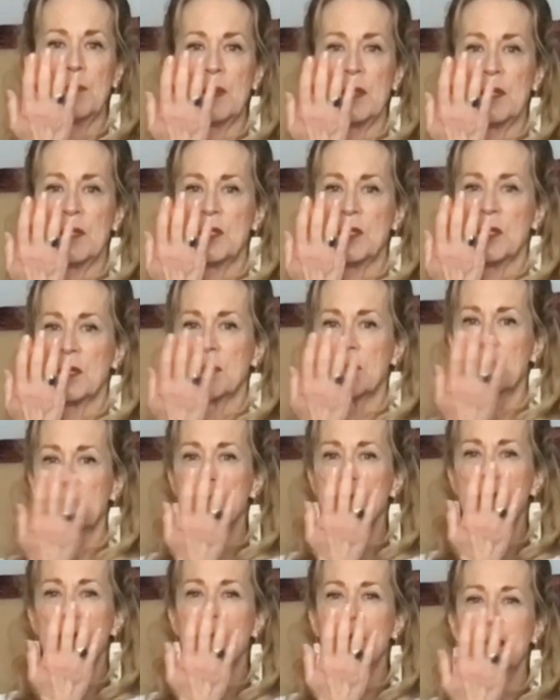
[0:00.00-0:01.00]
but
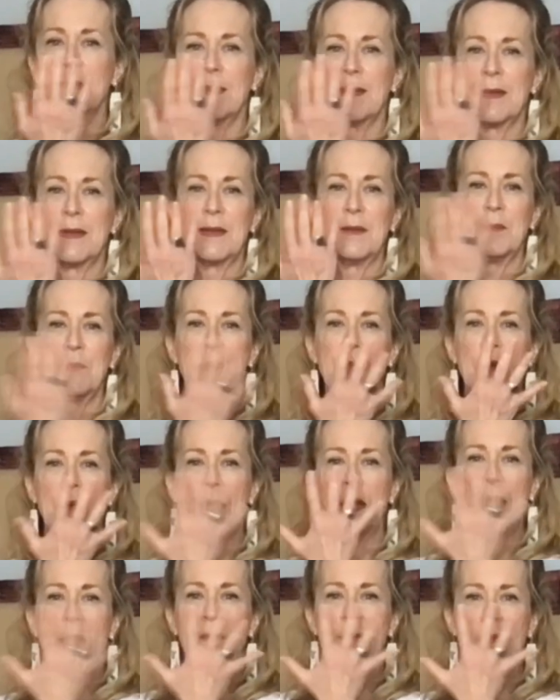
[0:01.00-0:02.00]
just your
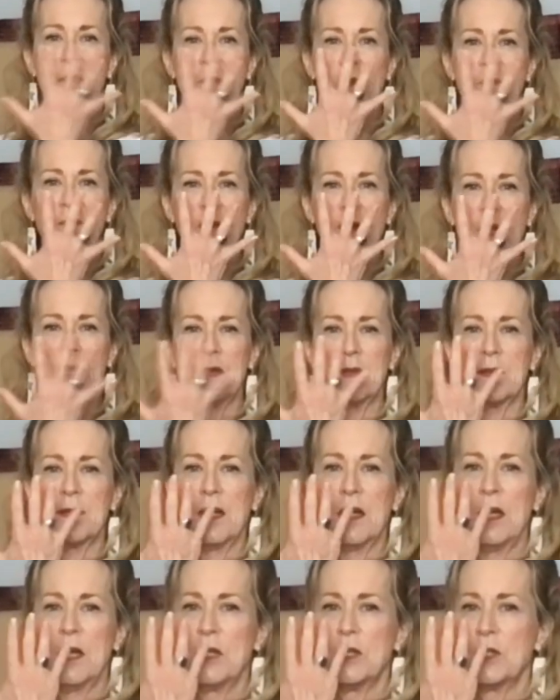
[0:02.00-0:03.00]
hands in your face,
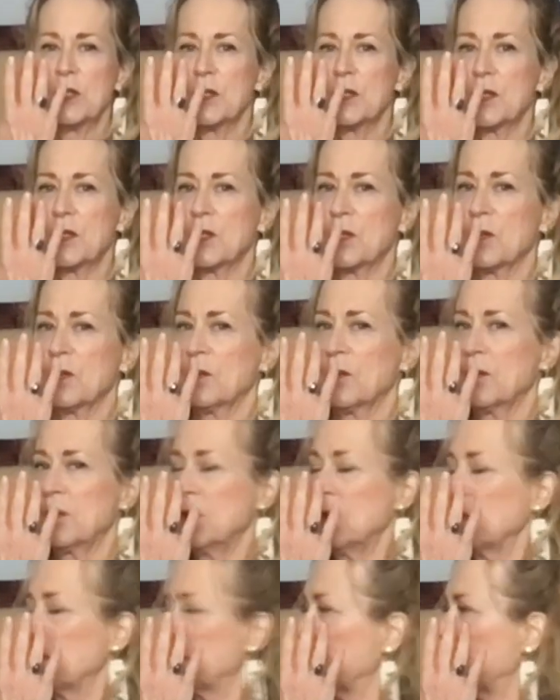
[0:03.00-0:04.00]
just turn
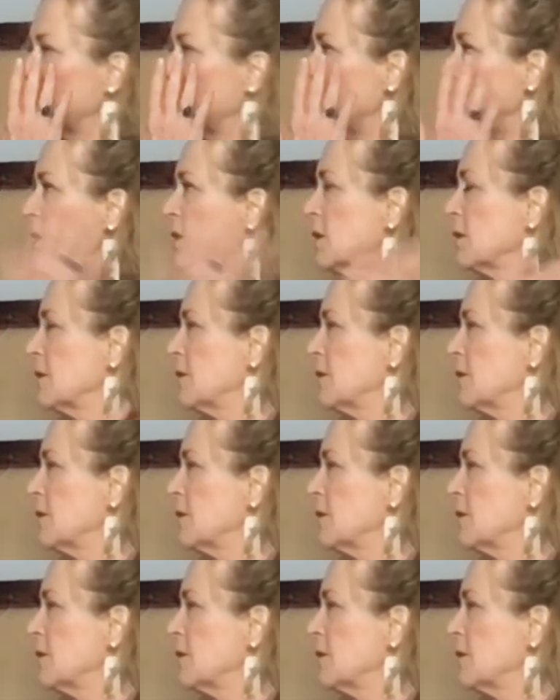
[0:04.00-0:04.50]
your body. You're going